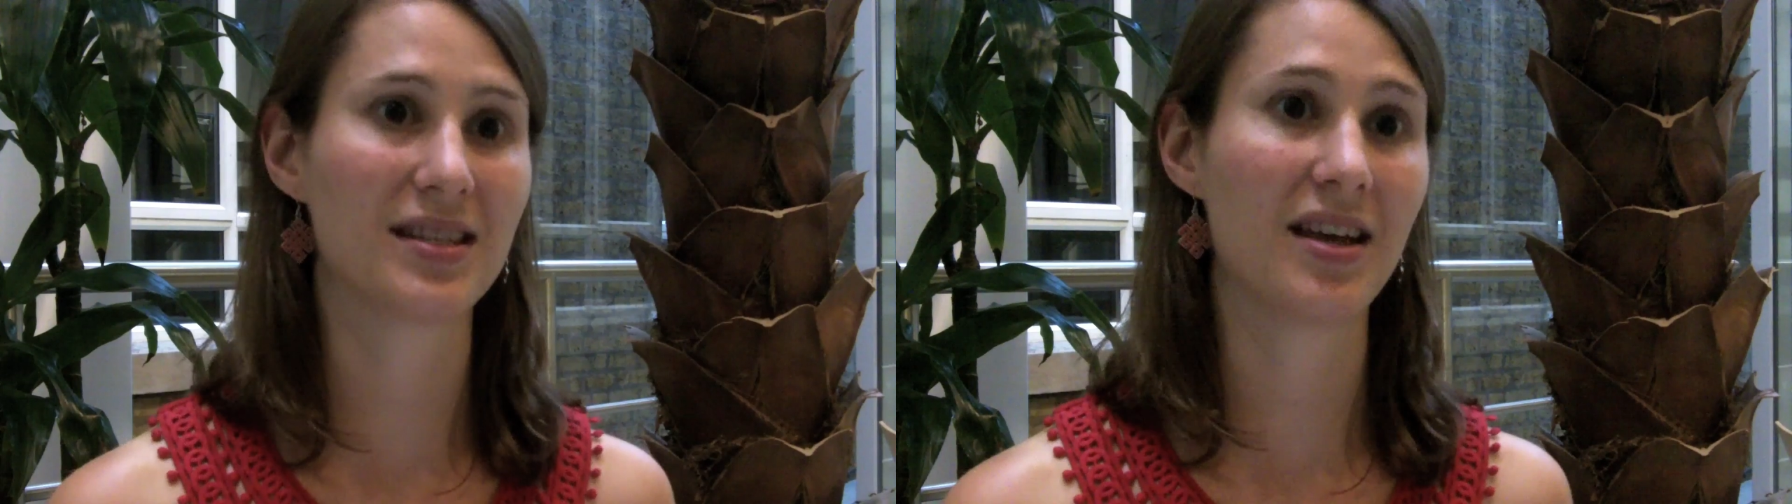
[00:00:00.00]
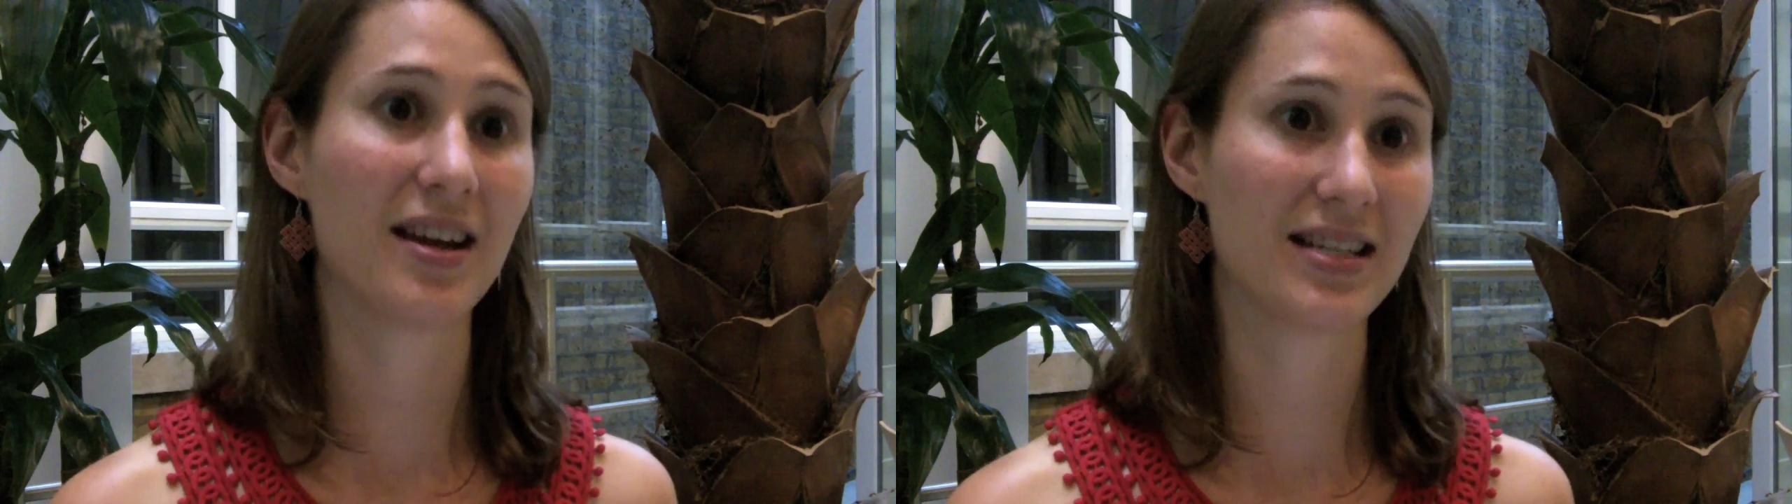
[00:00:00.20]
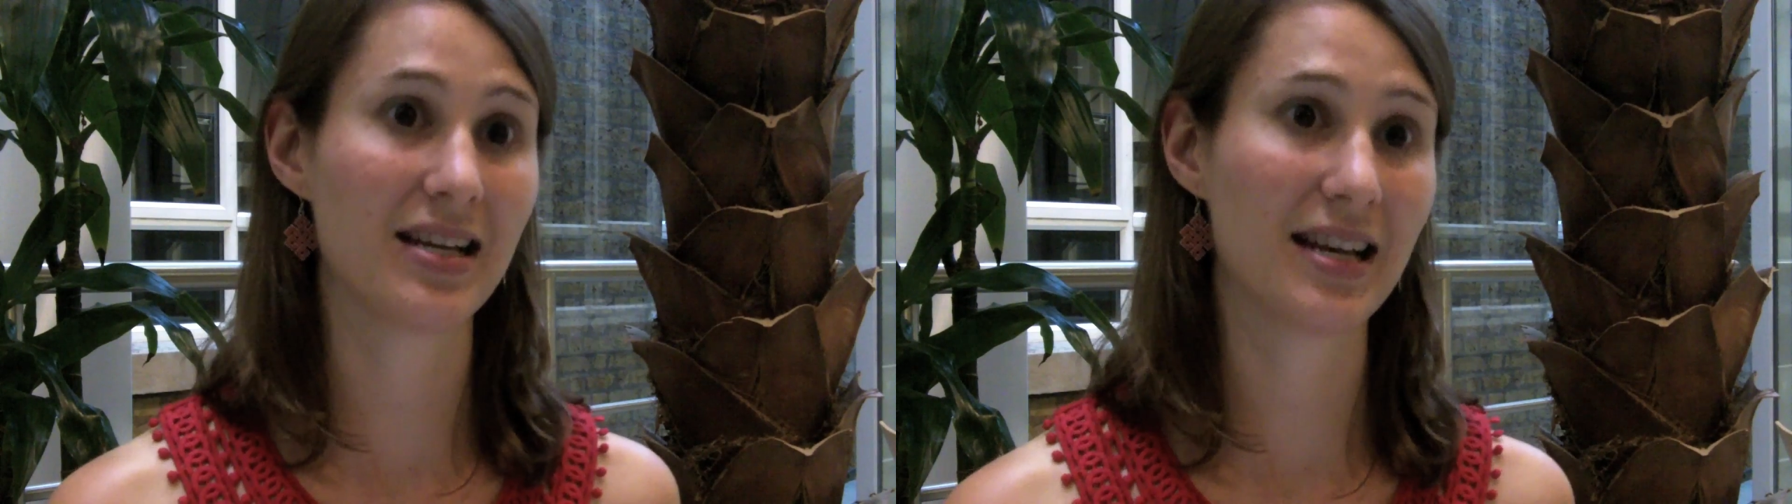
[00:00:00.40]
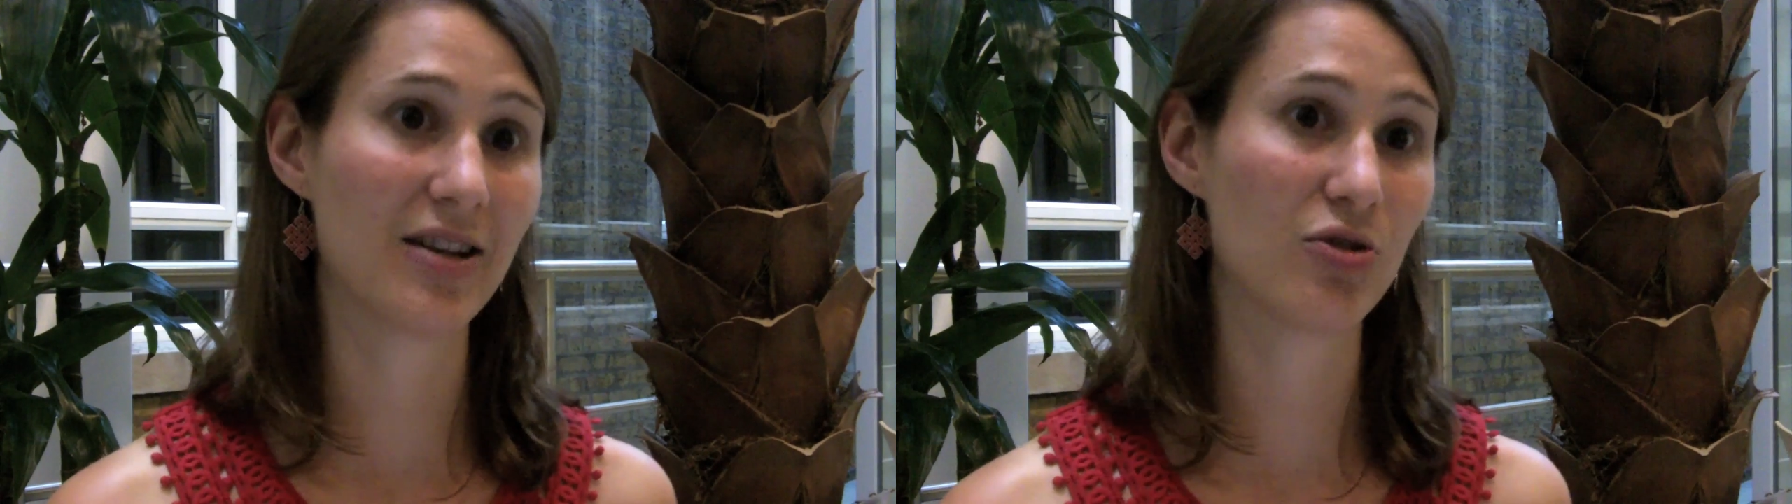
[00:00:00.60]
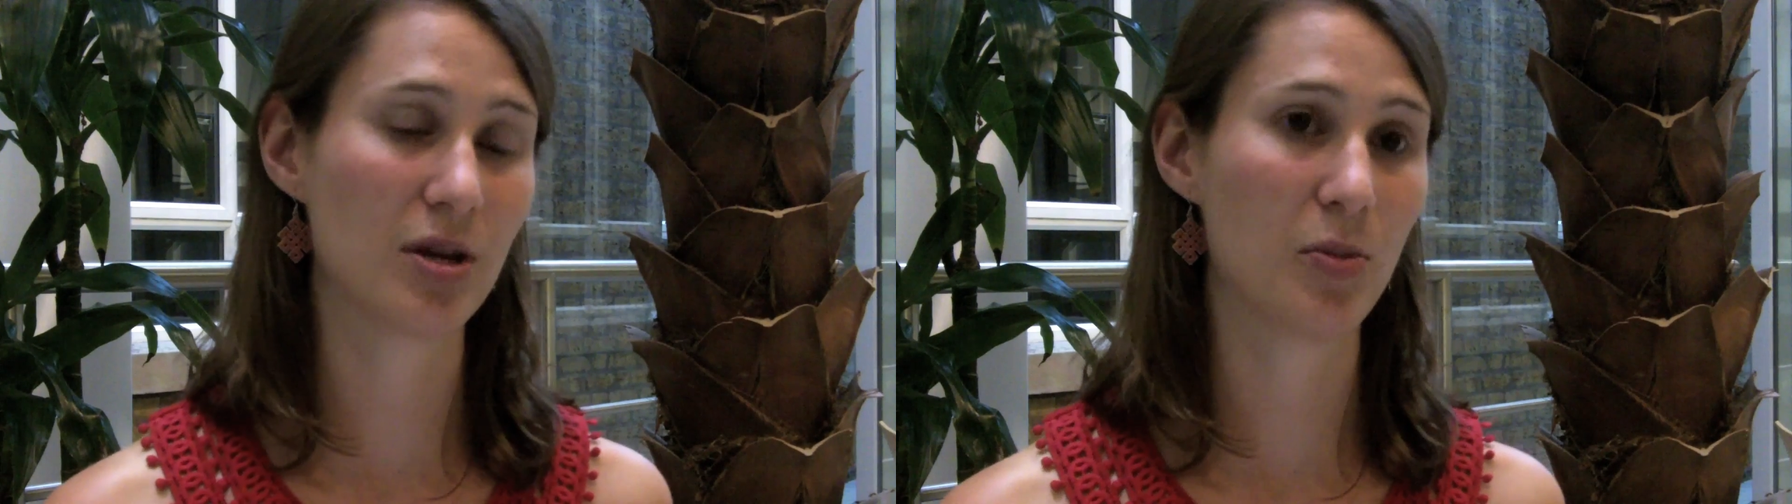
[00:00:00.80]
the ideal
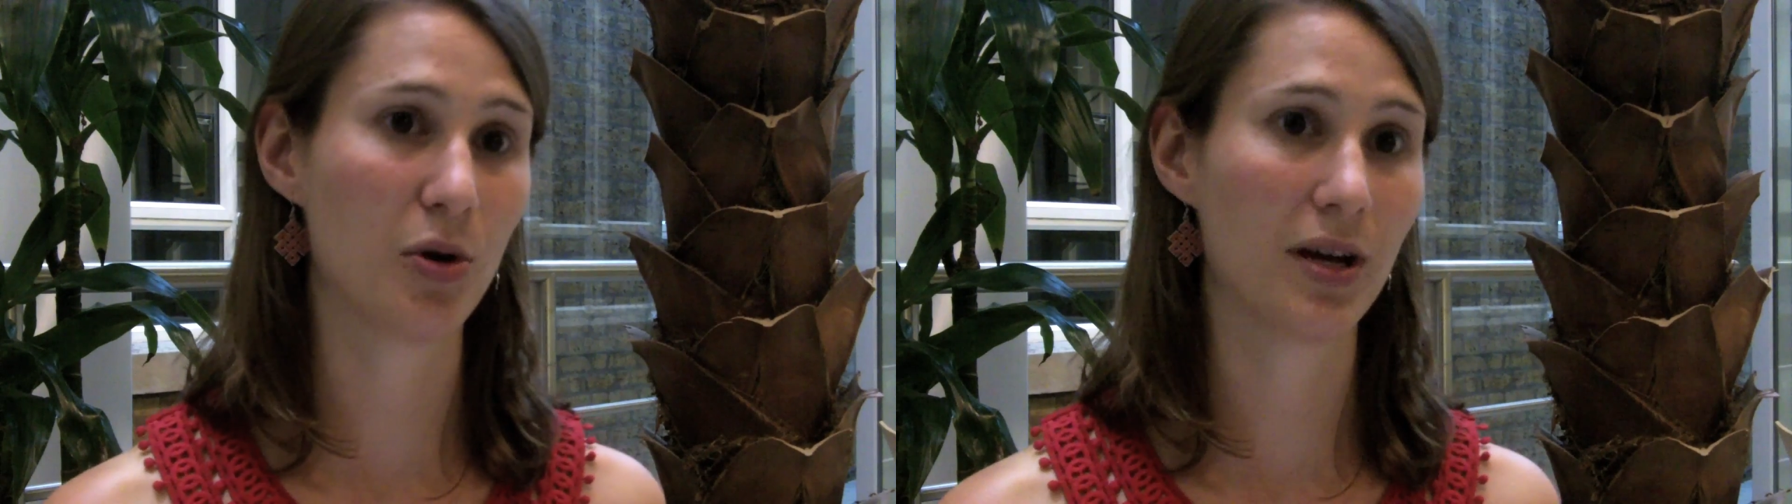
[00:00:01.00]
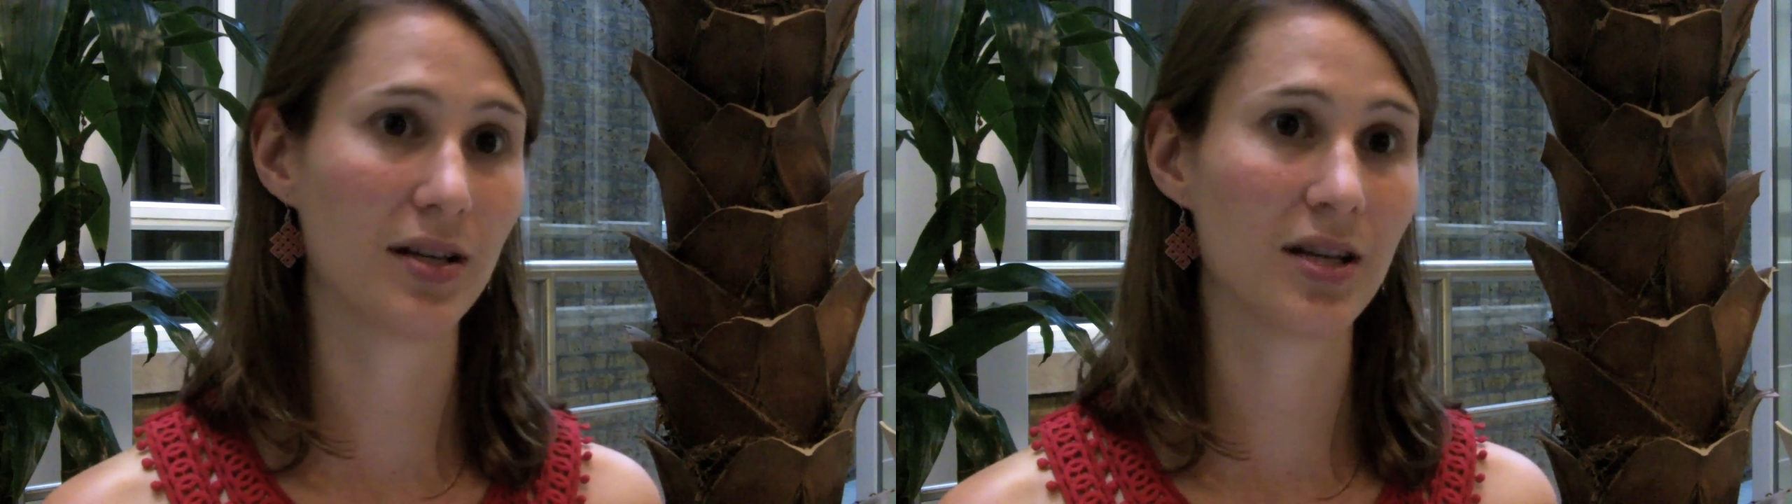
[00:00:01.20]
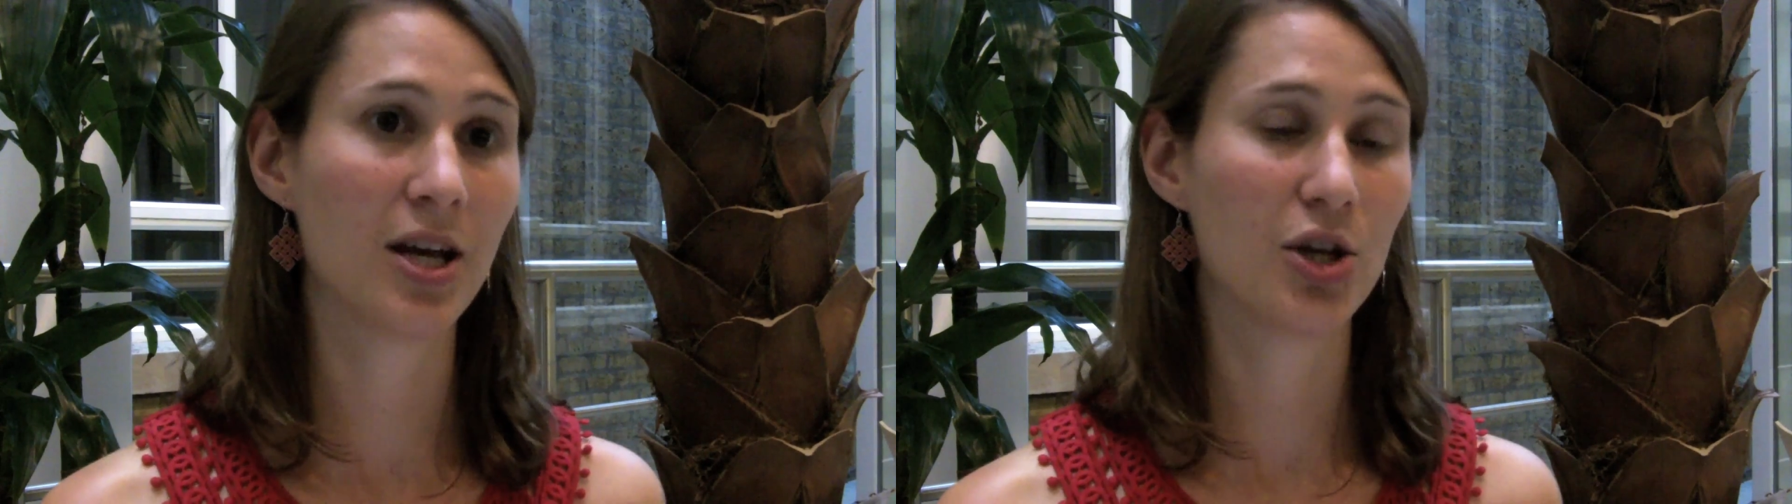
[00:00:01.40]
entry point.